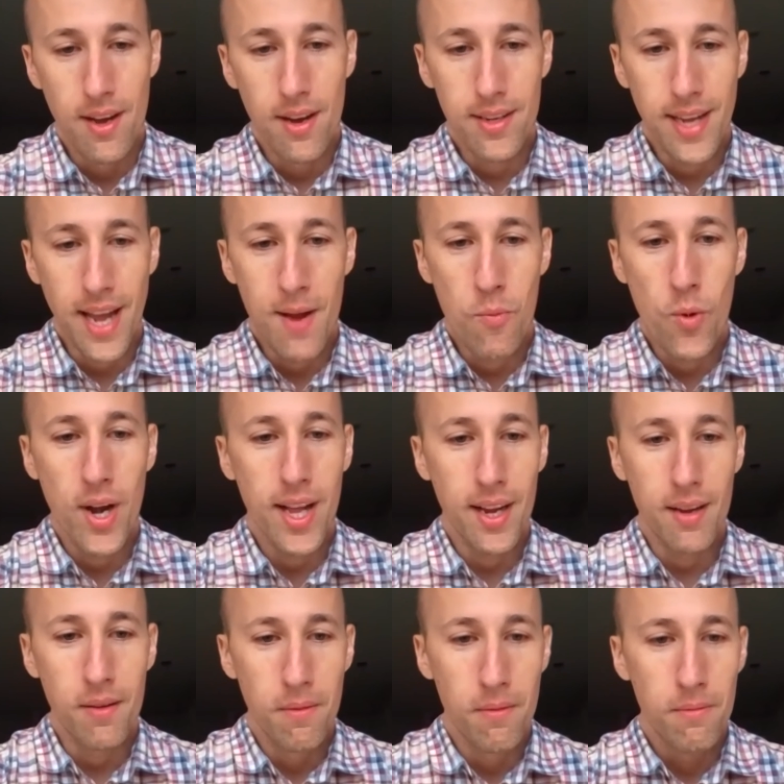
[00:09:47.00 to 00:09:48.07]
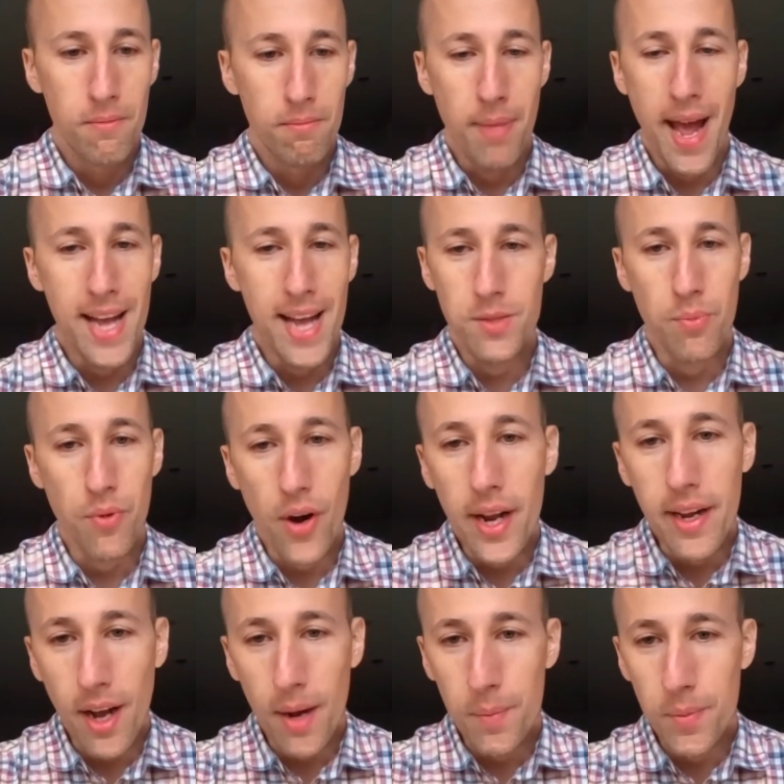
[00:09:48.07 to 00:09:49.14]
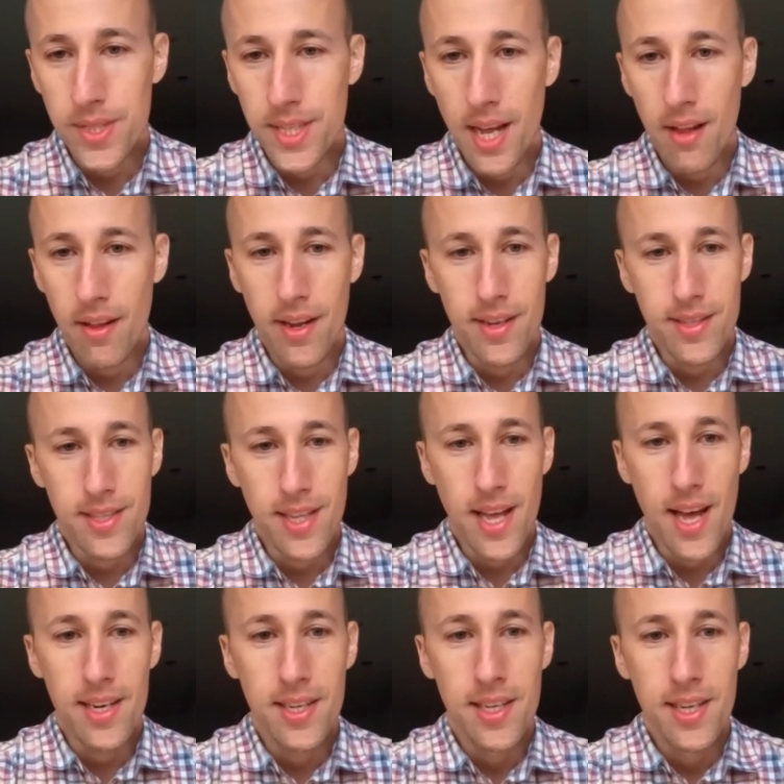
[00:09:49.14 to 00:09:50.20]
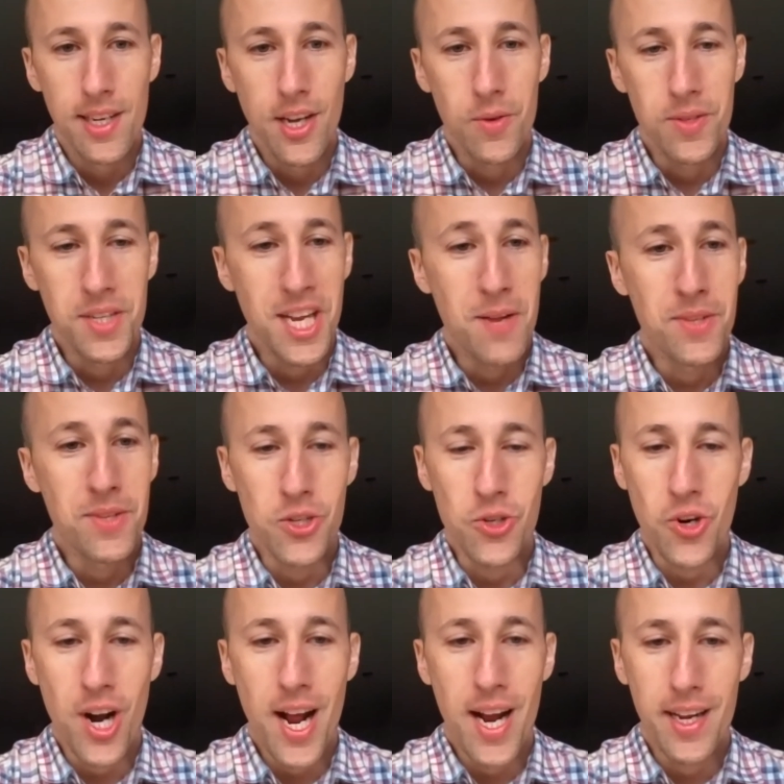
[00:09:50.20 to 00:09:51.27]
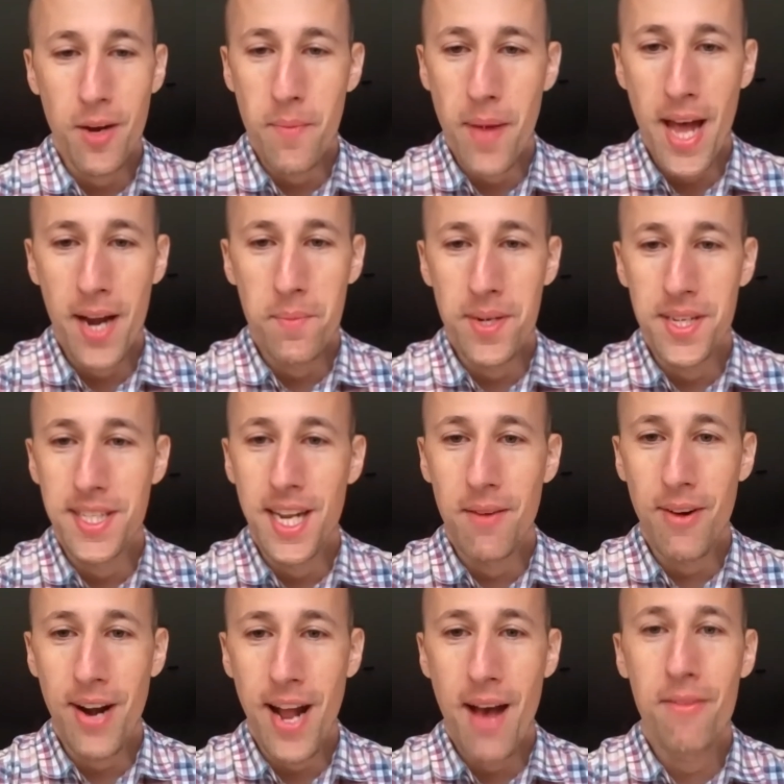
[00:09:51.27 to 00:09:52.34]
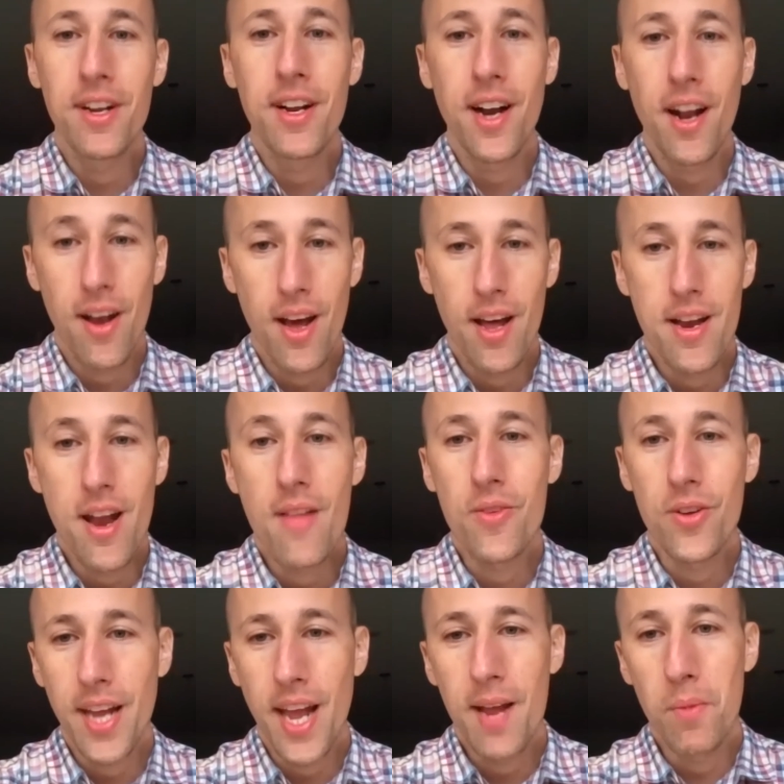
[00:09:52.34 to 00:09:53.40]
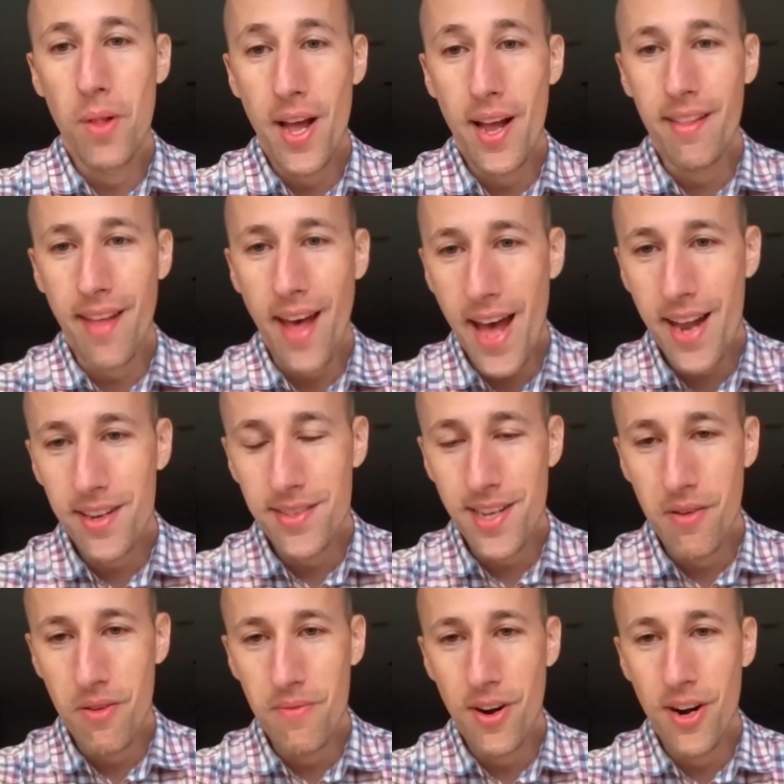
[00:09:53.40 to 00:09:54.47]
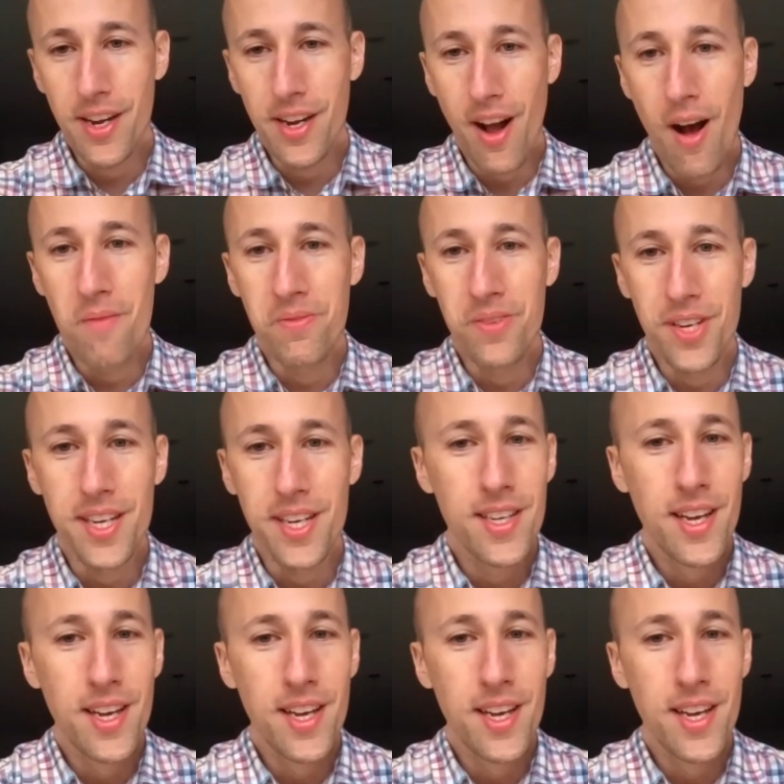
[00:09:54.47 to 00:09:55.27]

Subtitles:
game-winning pass breakup, was telling us that teams can try to come at him, but he's never having another game like that. Sounded very confident